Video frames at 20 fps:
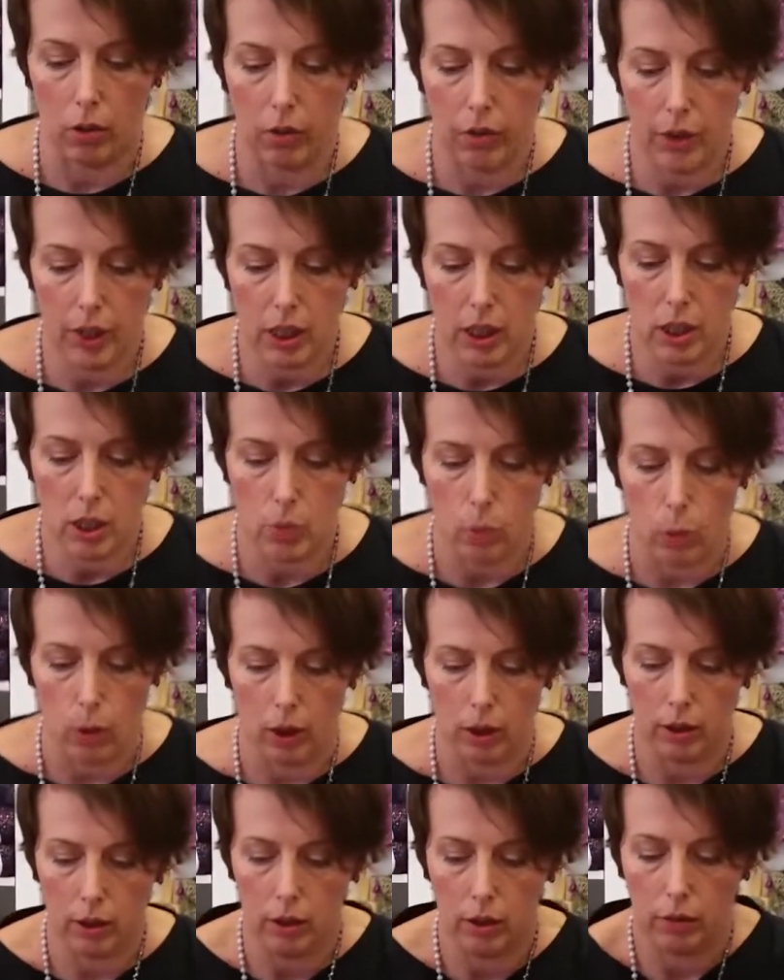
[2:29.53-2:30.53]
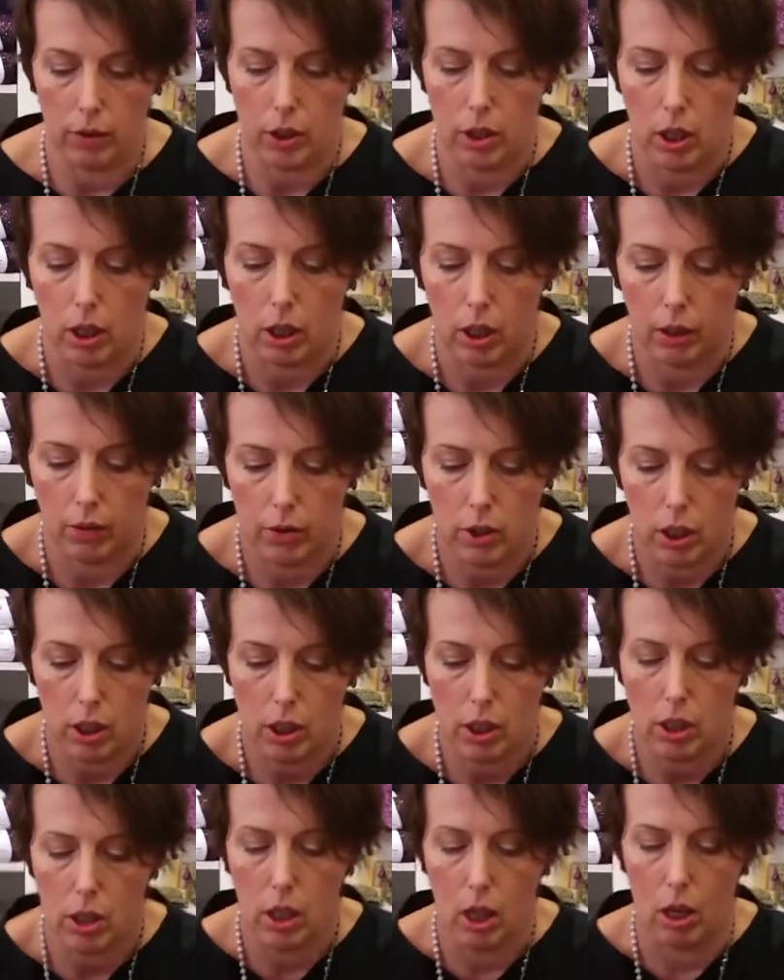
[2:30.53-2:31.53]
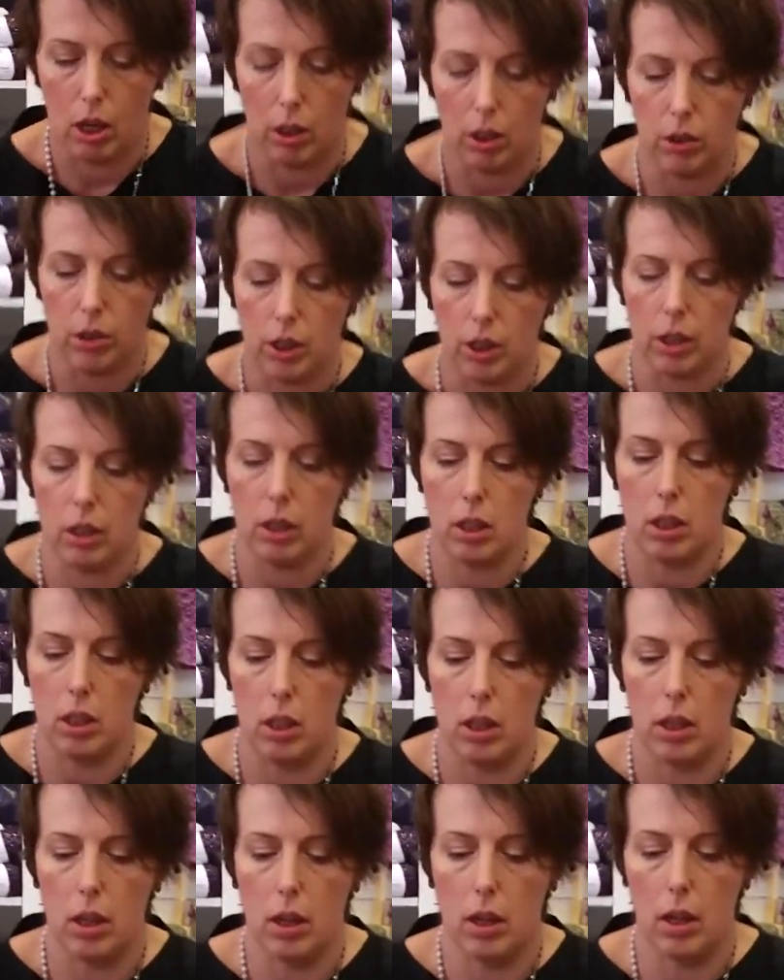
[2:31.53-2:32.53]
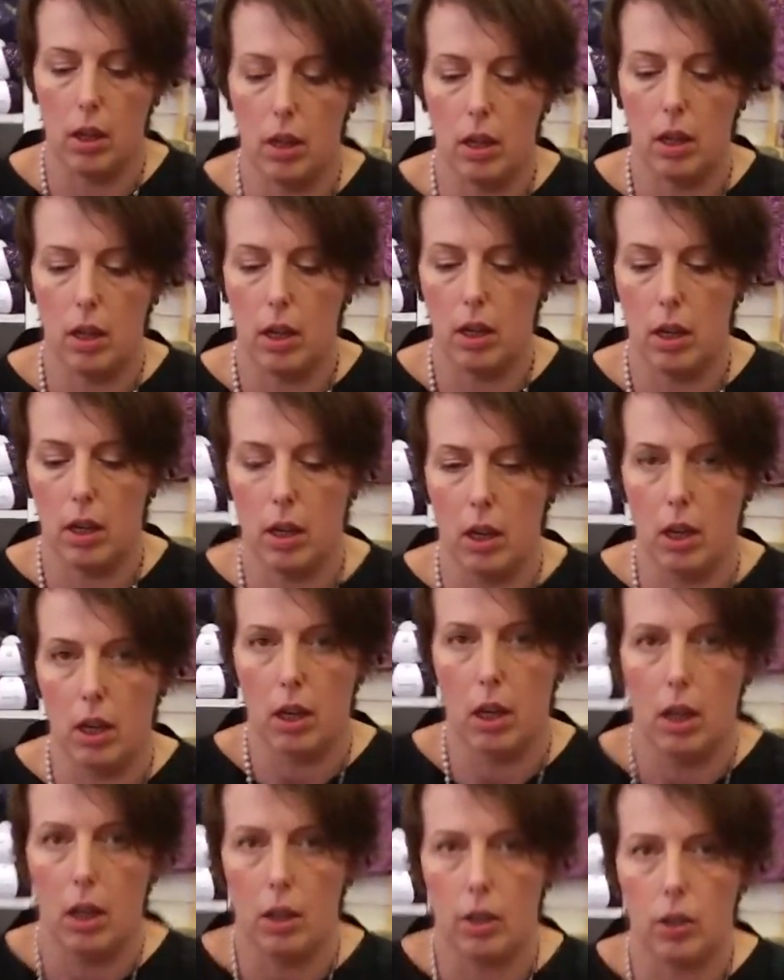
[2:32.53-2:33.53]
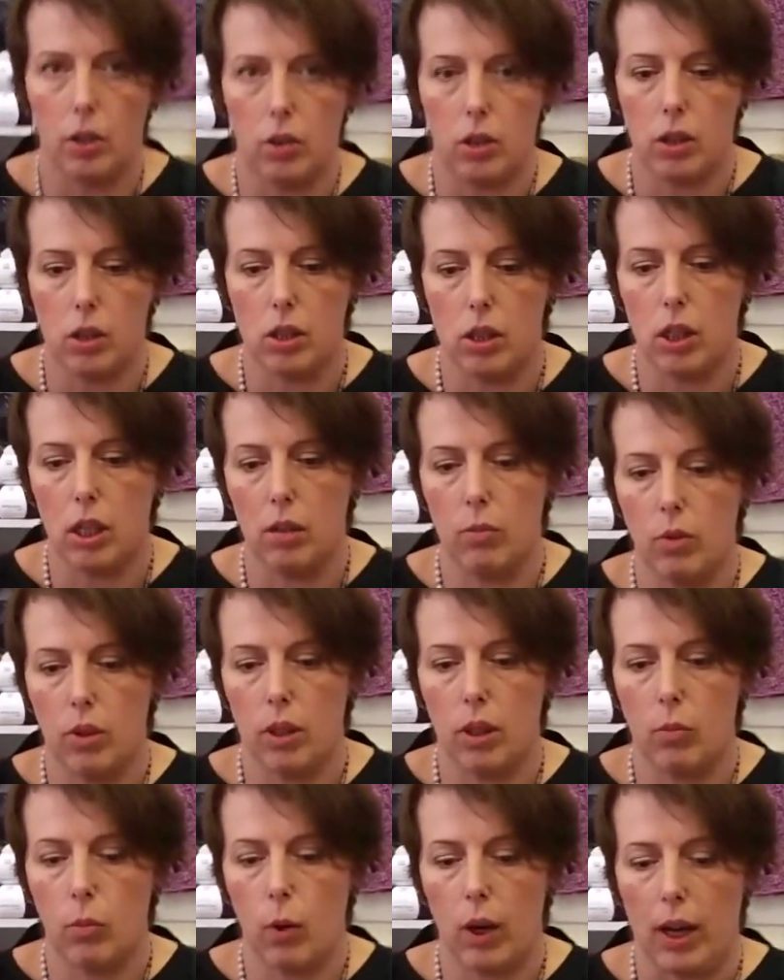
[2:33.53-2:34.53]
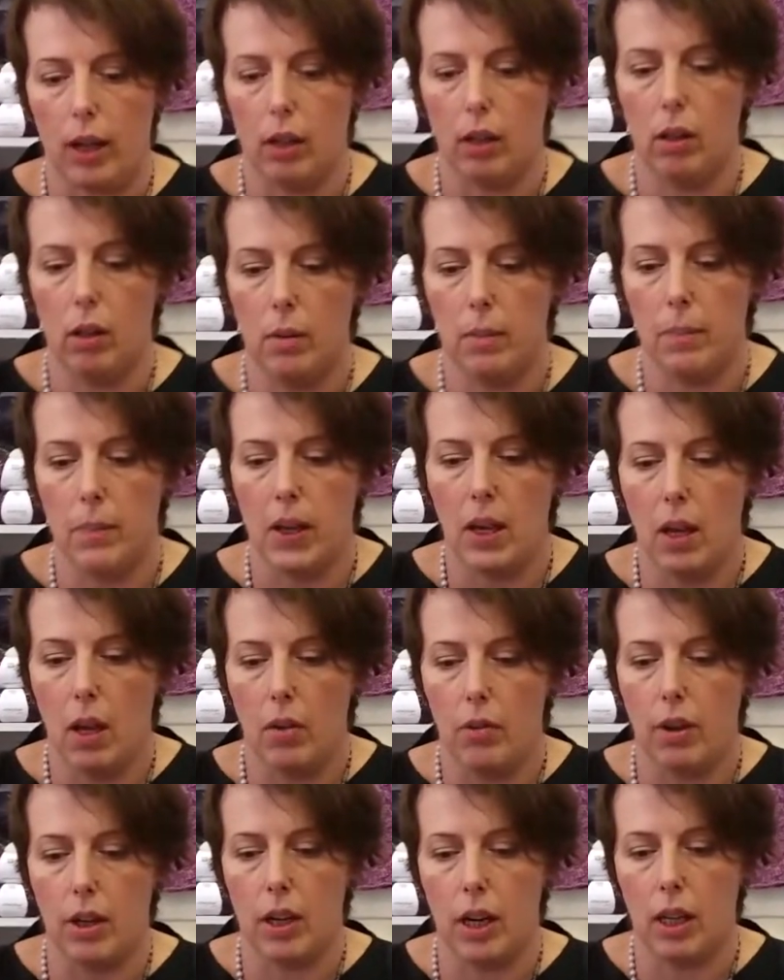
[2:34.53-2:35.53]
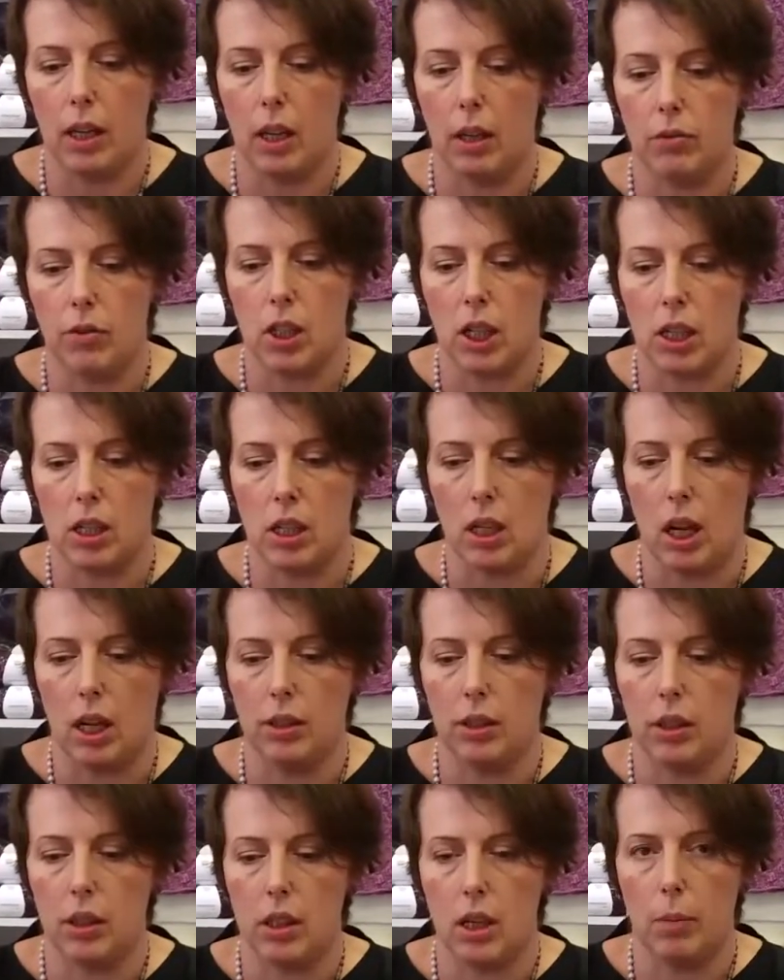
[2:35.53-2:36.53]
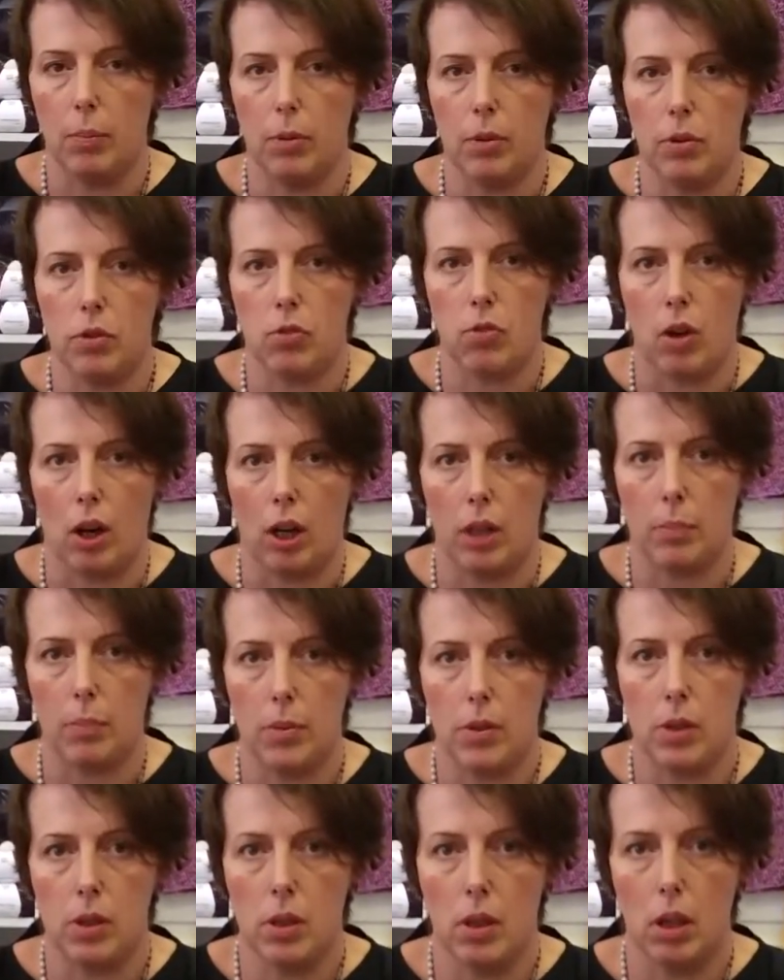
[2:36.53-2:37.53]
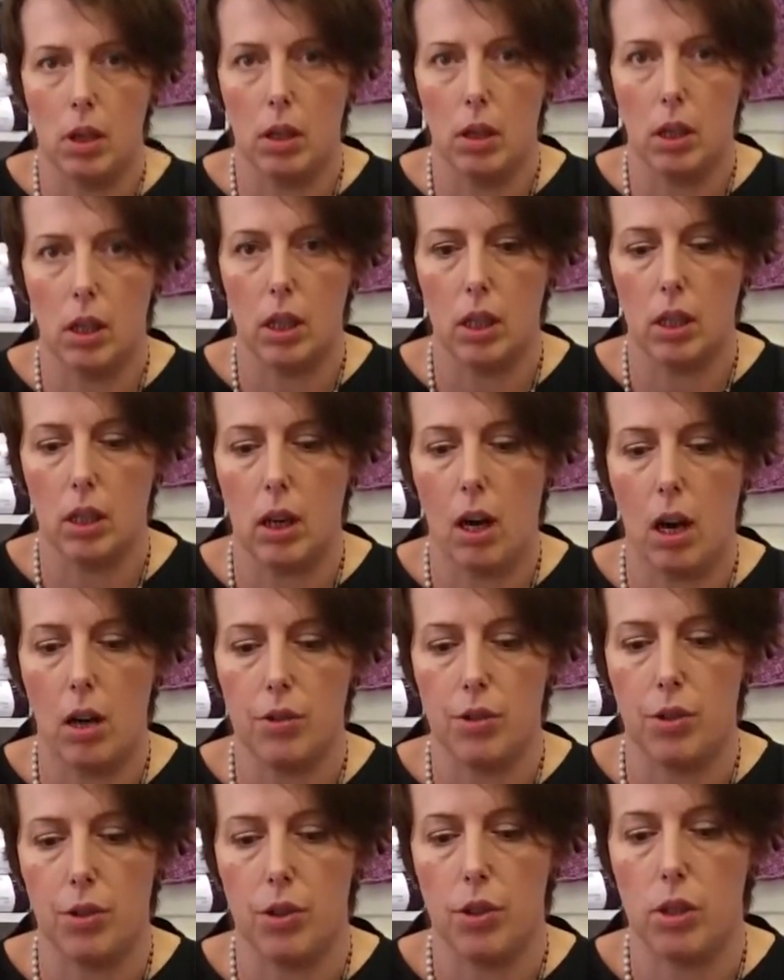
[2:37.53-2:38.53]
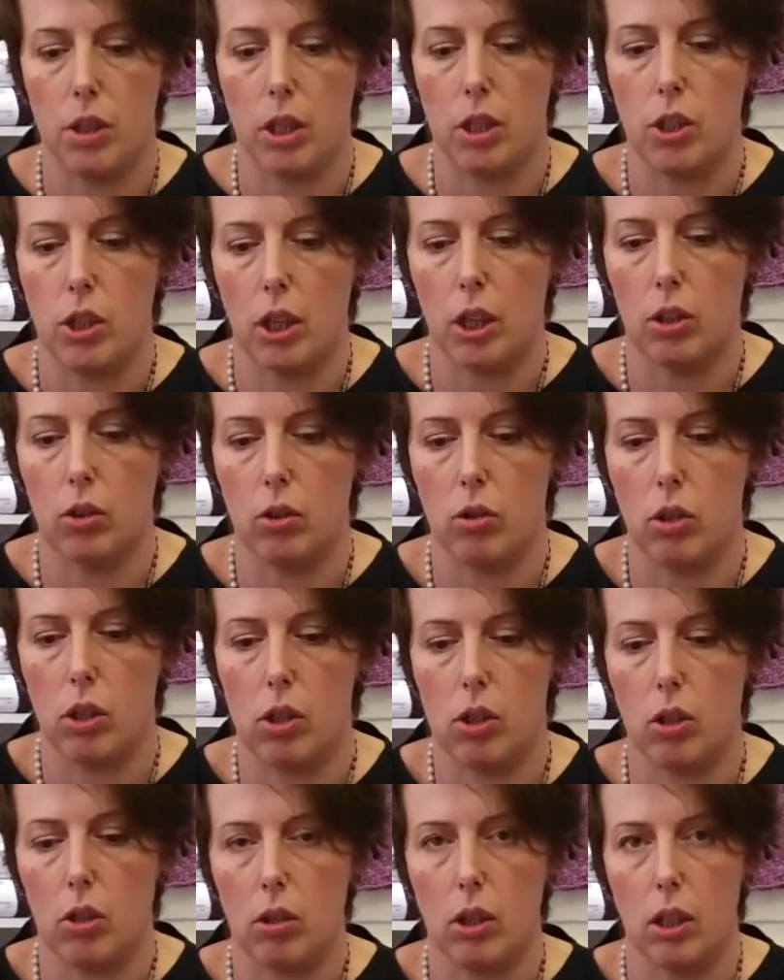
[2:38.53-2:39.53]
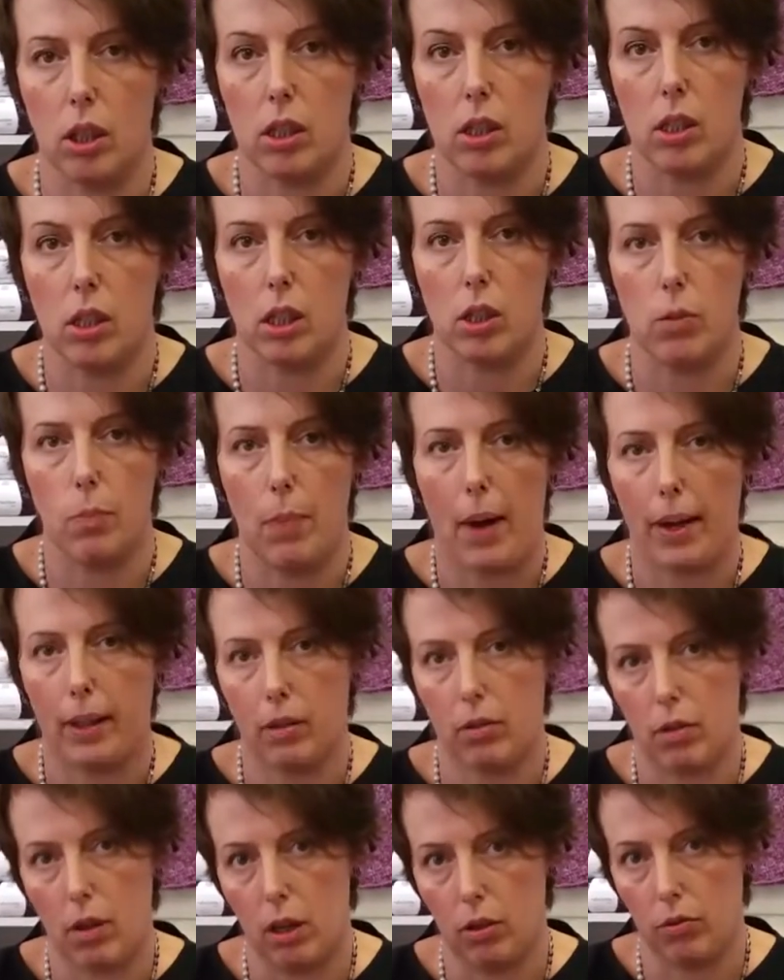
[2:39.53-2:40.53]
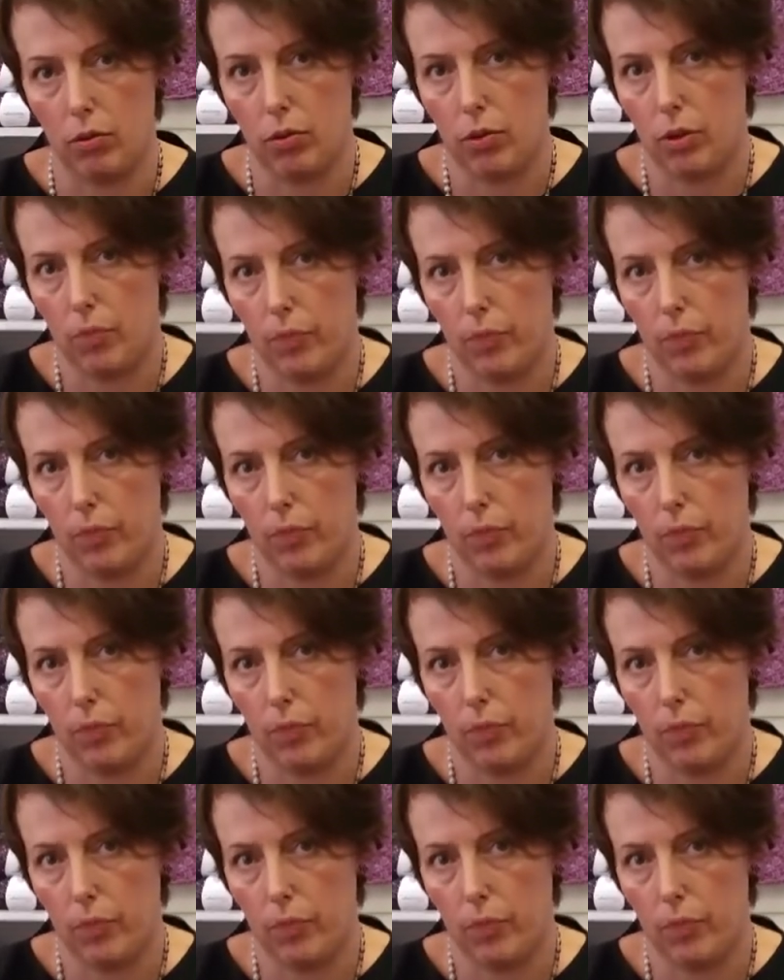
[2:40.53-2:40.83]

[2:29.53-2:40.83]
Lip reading: on this one, which I have just started, you can see very well where I have just added a couple stripes in a garter stitch into the stockinette stitch background,